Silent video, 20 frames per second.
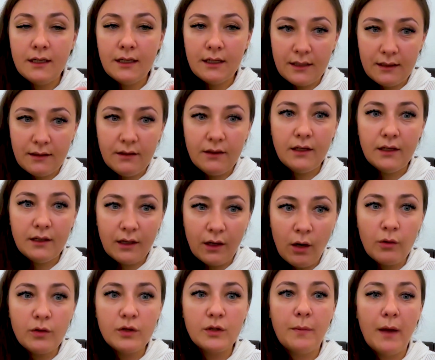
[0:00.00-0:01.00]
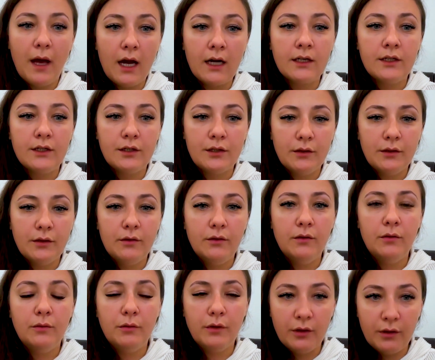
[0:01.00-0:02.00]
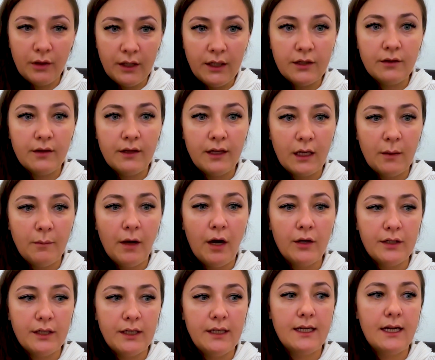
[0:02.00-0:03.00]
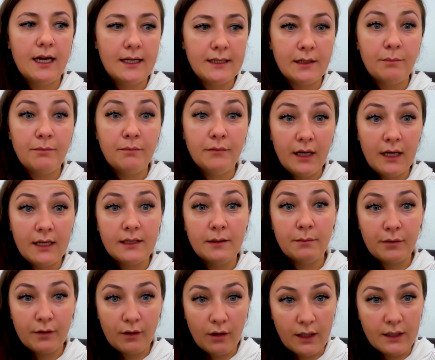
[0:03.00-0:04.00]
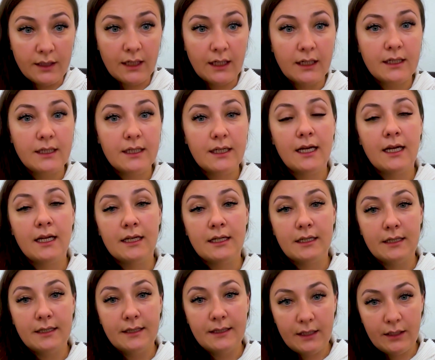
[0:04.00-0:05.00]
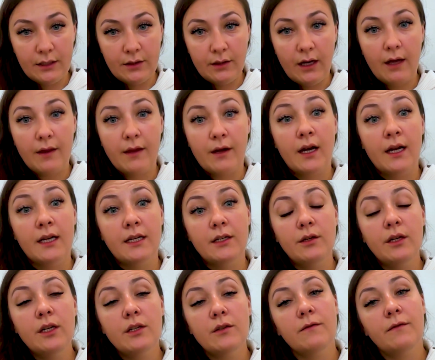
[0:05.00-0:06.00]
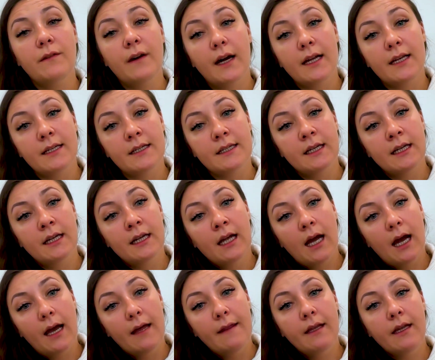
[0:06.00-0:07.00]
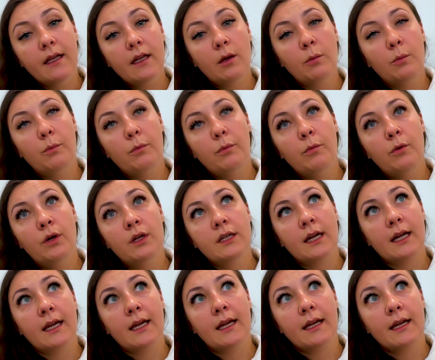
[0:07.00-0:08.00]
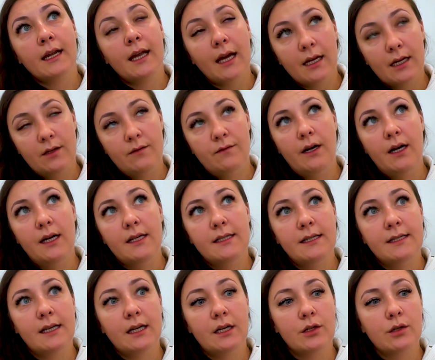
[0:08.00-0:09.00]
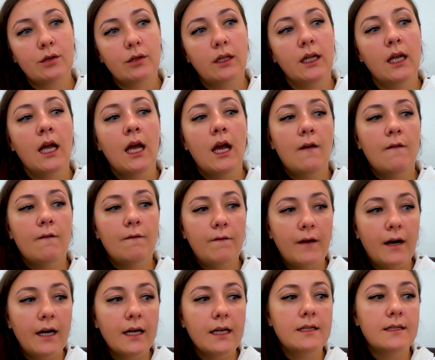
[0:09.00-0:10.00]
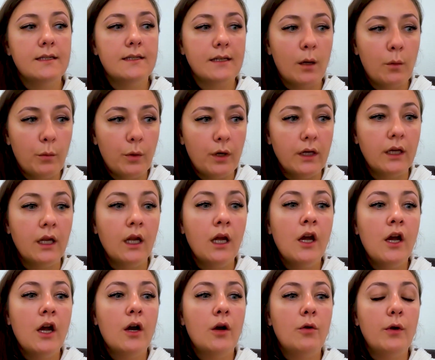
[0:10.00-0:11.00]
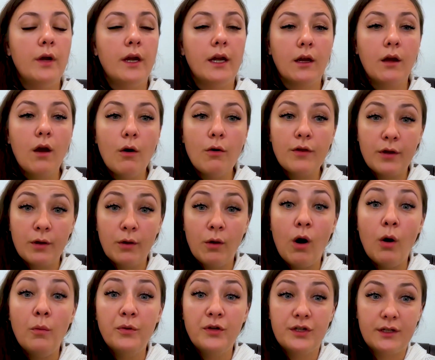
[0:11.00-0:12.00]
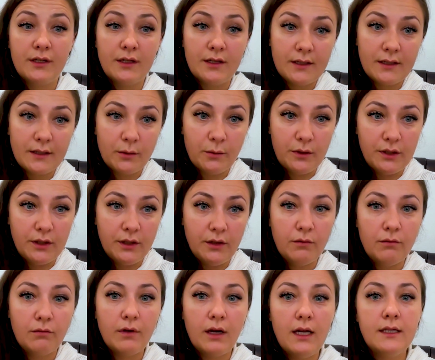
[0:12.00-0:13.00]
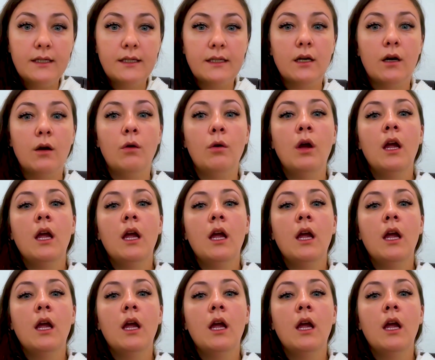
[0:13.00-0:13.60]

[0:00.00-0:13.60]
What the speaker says: it goes back to you need to think about it as a product and sit together, and you need to find, I think what I can advise is actually find someone who can go through options with you, right? So